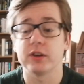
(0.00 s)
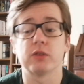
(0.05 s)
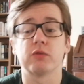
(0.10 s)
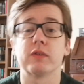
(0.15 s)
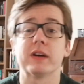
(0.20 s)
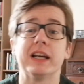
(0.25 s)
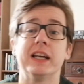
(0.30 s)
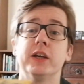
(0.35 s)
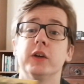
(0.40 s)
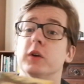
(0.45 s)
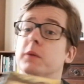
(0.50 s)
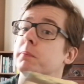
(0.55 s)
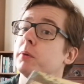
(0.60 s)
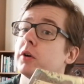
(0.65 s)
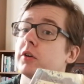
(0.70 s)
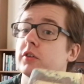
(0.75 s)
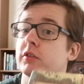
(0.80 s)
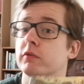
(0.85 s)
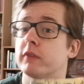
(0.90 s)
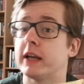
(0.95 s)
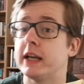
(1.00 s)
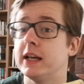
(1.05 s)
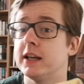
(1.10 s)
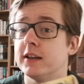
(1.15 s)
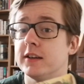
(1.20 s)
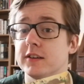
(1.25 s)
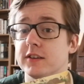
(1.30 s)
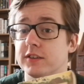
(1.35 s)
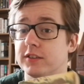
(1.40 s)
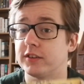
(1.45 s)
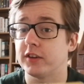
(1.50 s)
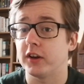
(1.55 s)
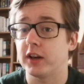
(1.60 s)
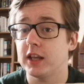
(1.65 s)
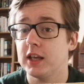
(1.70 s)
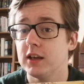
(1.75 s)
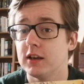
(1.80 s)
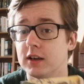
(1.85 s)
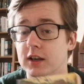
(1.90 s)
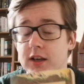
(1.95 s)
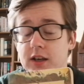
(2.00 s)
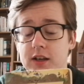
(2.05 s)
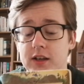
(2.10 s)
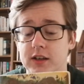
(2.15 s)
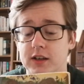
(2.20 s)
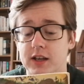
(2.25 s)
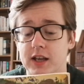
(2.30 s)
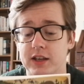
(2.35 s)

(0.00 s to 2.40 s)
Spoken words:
having a really good book to read and to study.